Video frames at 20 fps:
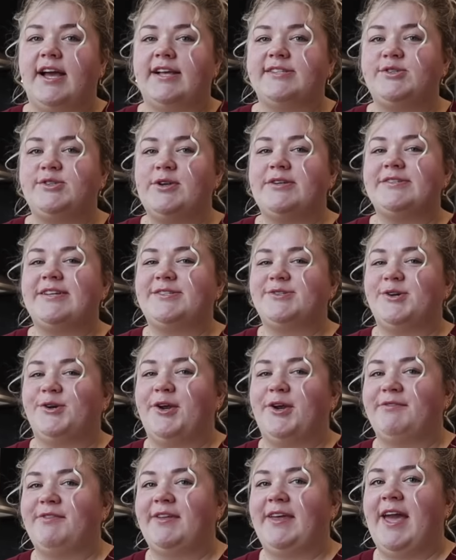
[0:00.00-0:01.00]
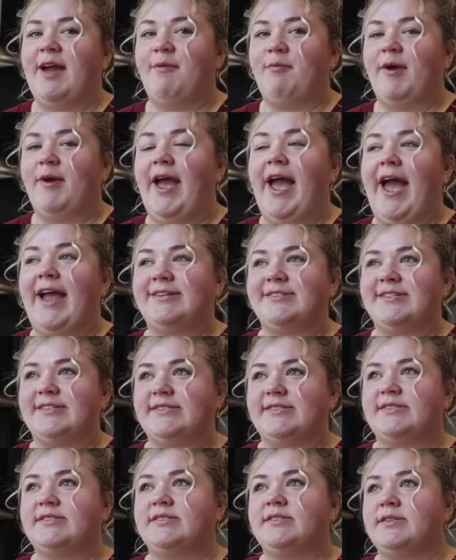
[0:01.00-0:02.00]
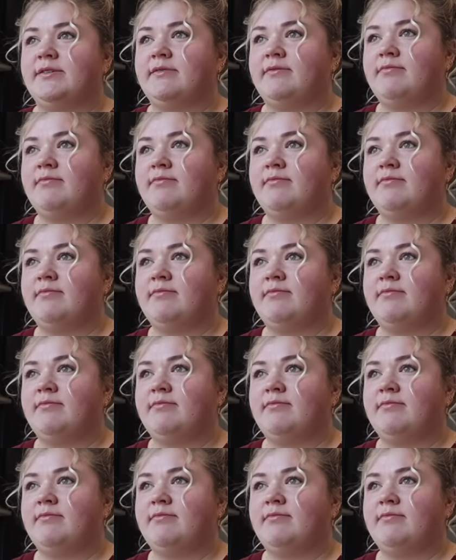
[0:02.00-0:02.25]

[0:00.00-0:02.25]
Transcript: As soon as I turned off the camera, I just